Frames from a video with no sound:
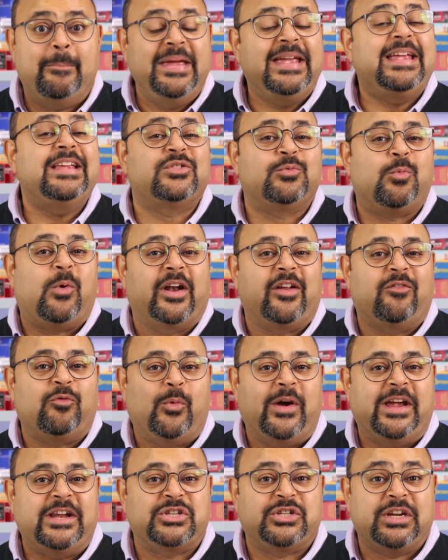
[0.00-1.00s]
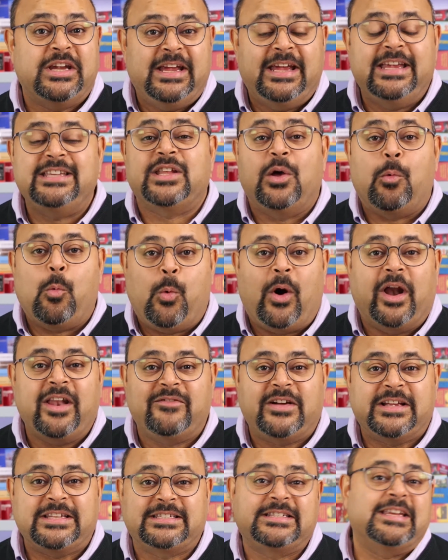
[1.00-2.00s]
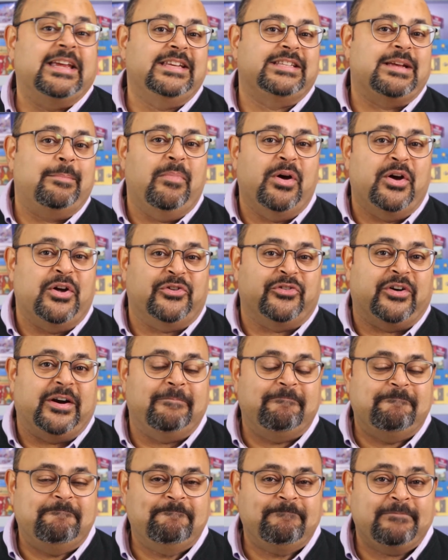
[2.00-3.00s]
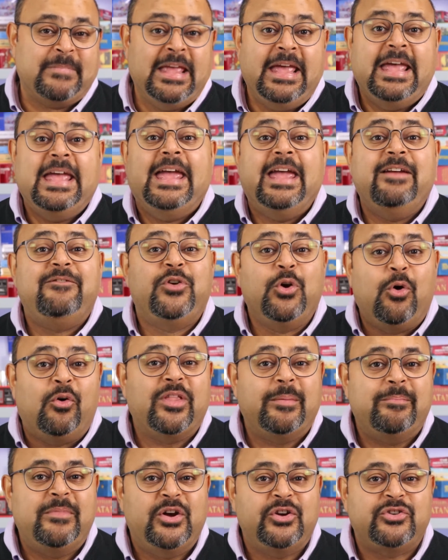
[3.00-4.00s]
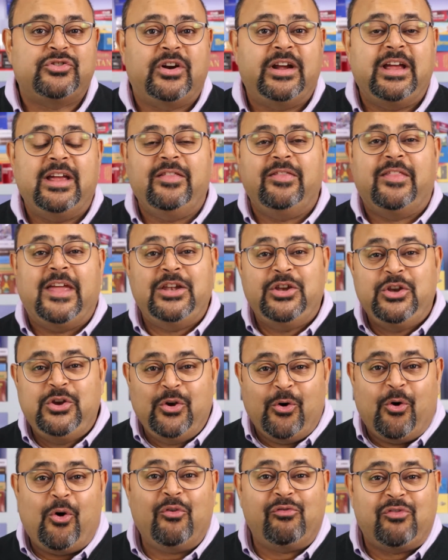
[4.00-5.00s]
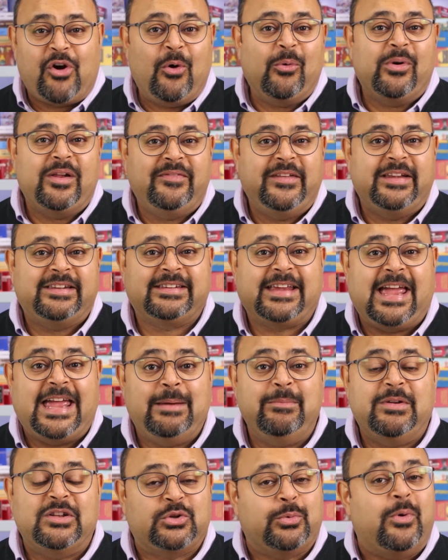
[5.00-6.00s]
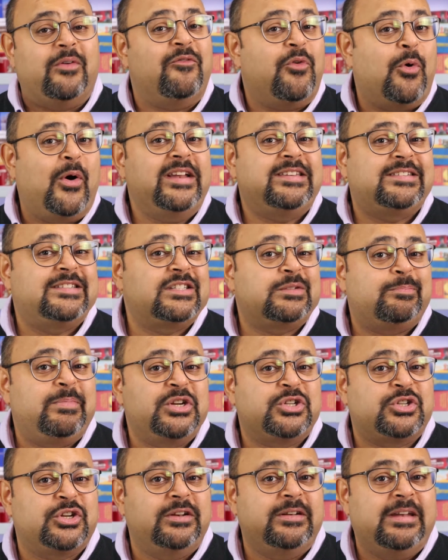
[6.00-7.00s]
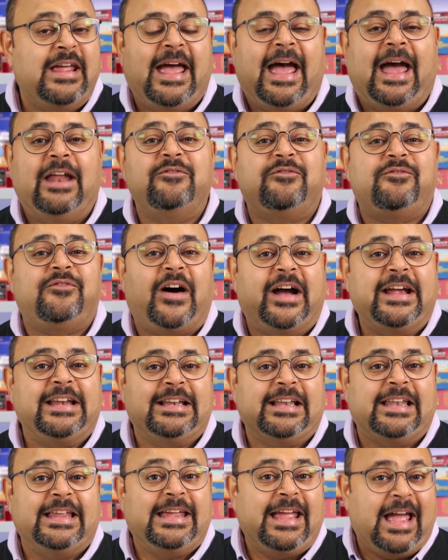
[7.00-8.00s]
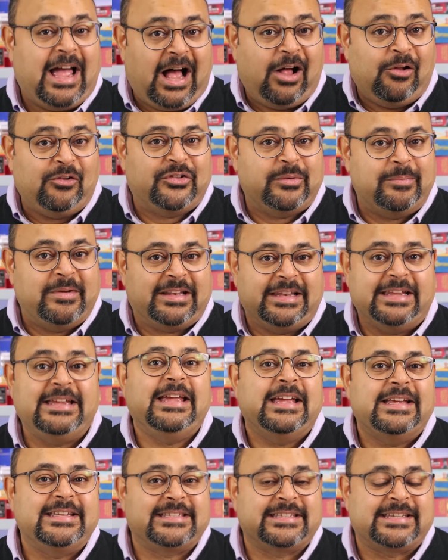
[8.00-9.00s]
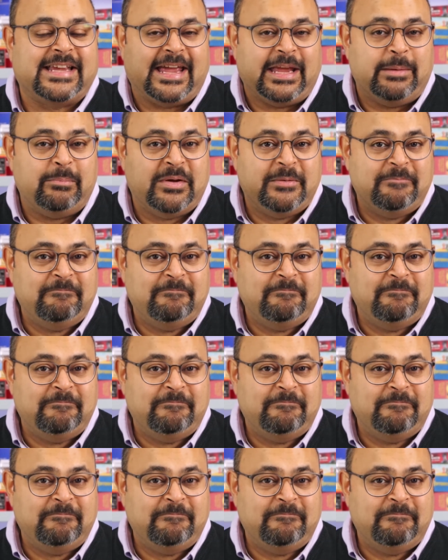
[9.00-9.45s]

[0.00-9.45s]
biggest one of which is that one of us is a murderer. If you're the murderer, then your role in this game is to avoid suspicion and finally, ultimately, escape.